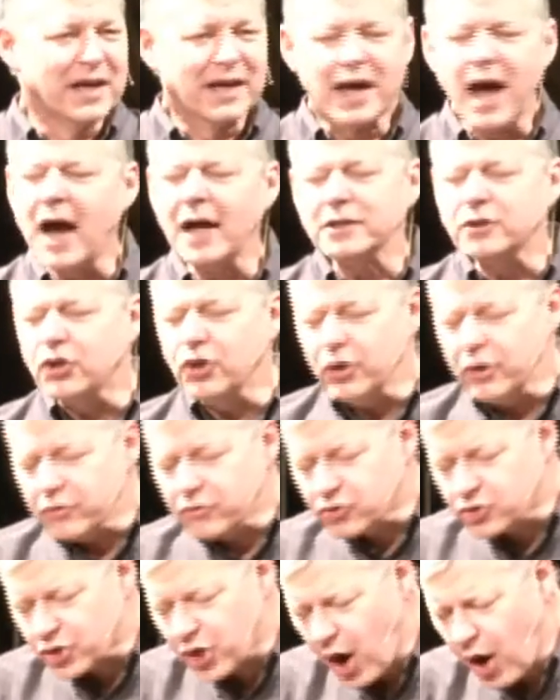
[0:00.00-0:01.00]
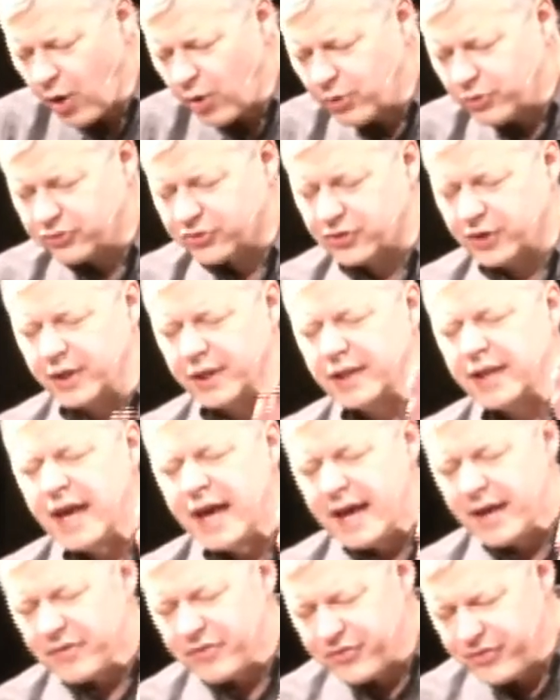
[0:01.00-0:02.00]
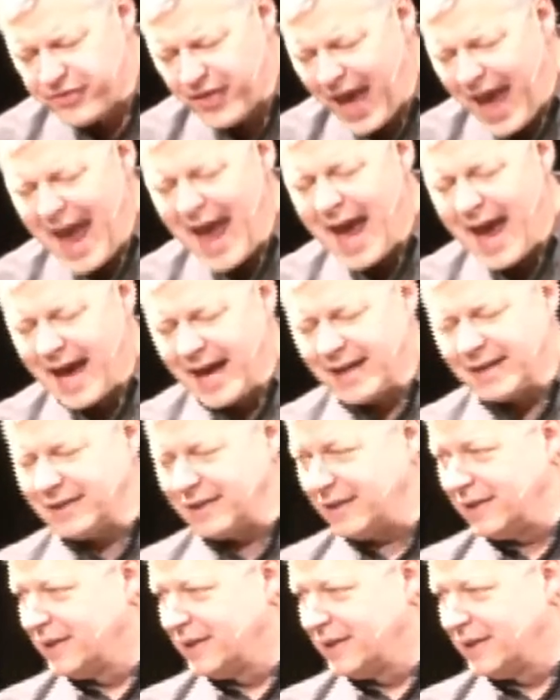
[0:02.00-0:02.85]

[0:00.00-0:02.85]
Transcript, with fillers: God could have chosen that